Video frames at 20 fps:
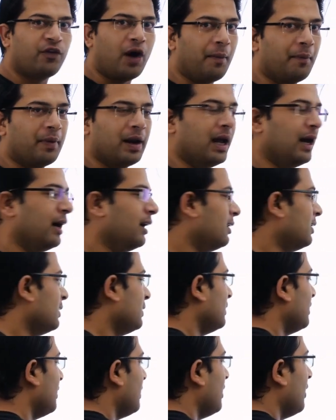formula.
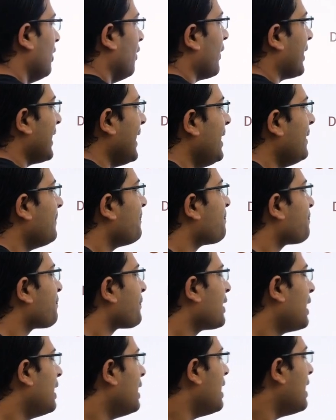Okay?
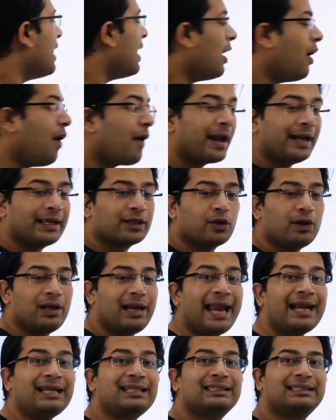Okay, so
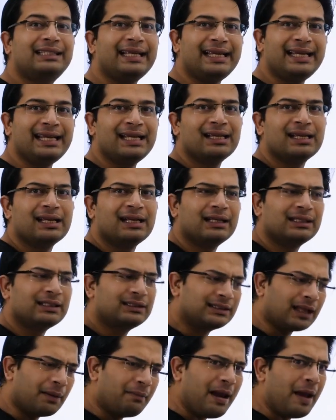let's see
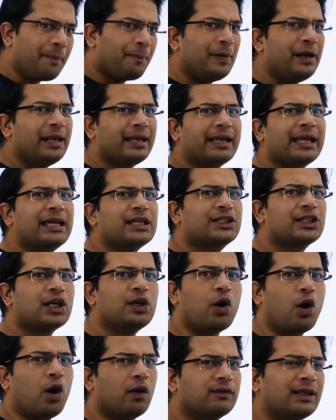some application
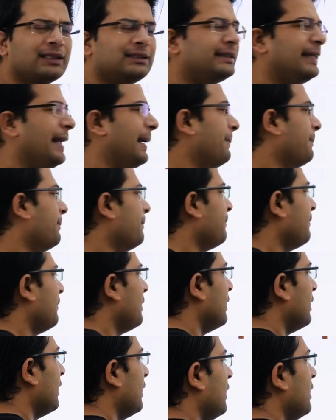of the same.
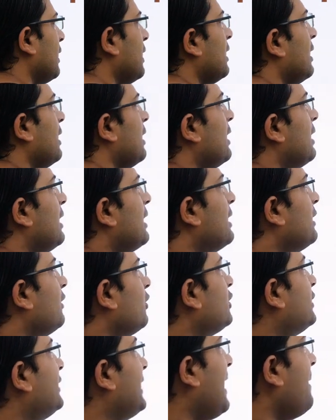
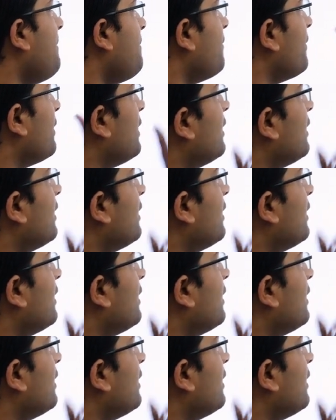Champ,